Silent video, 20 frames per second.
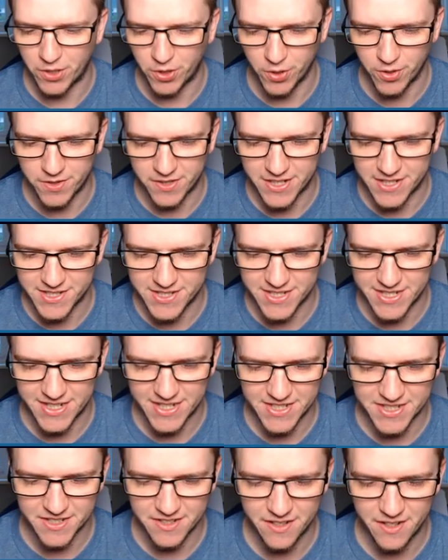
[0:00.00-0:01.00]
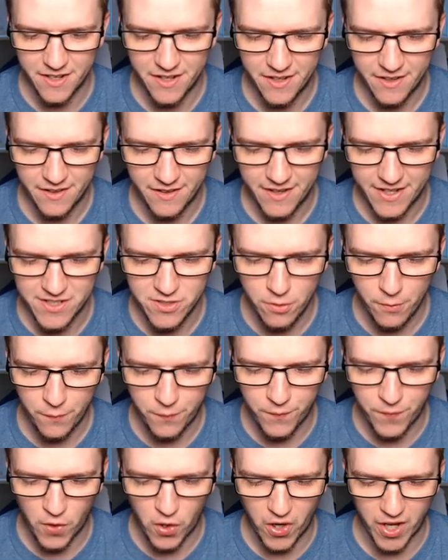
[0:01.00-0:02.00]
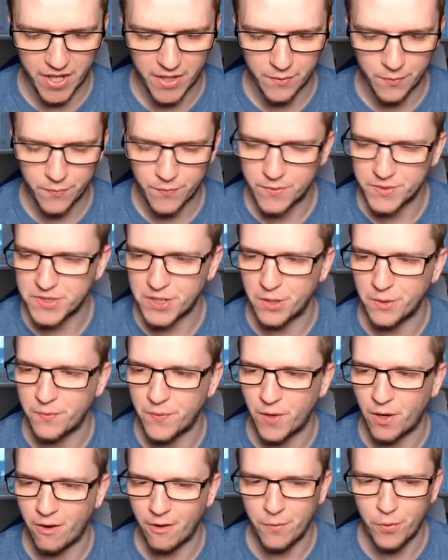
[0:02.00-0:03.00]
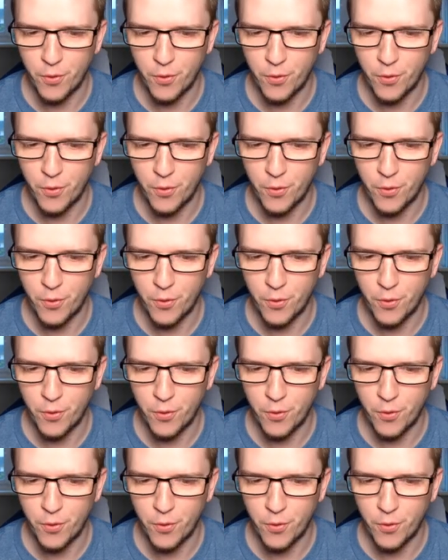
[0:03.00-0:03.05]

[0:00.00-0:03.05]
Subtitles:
good this season. He's got 5 so far. I